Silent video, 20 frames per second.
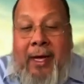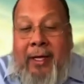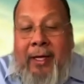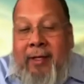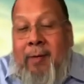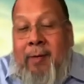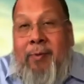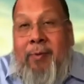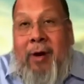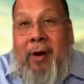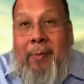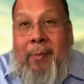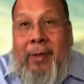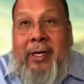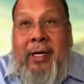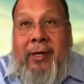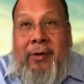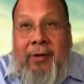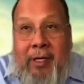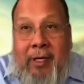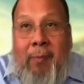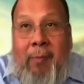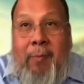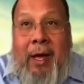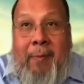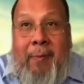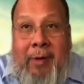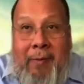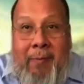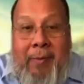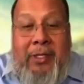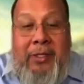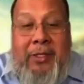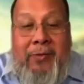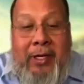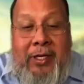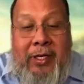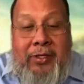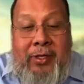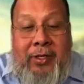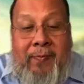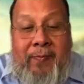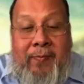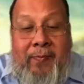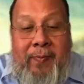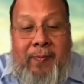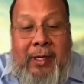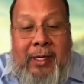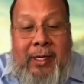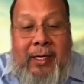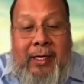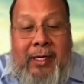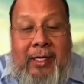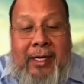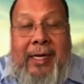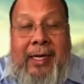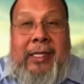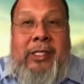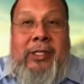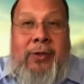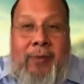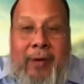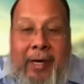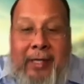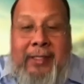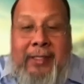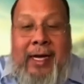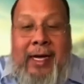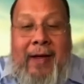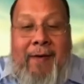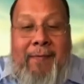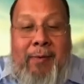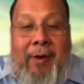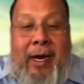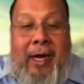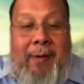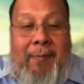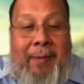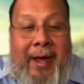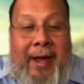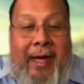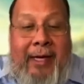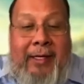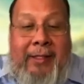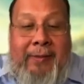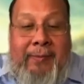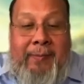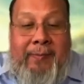at the department under the Obama administration. And it's great to have Bryan back